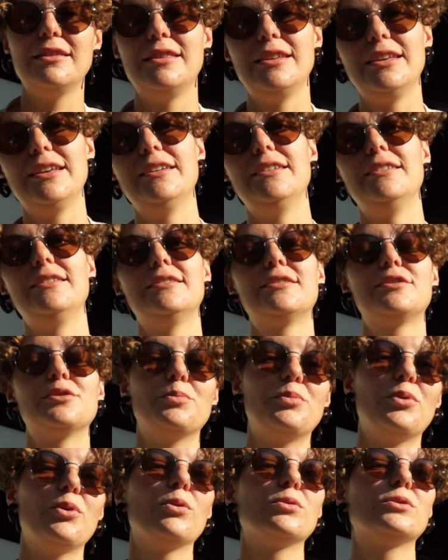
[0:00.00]
the
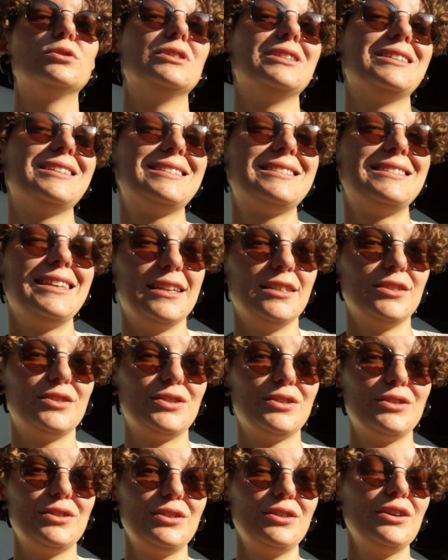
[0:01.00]
support in the
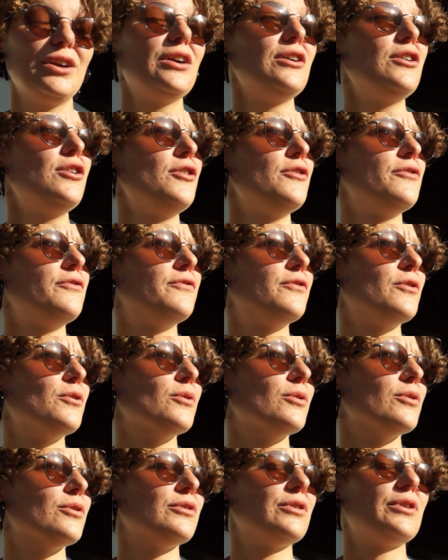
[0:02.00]
center
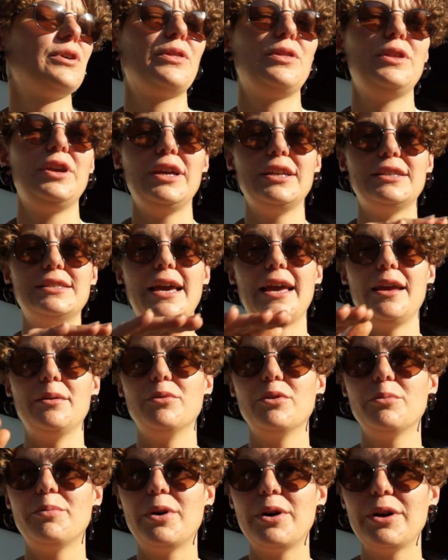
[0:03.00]
for the
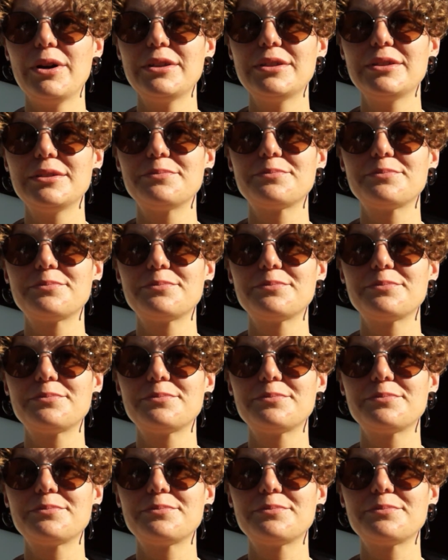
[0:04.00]
table part.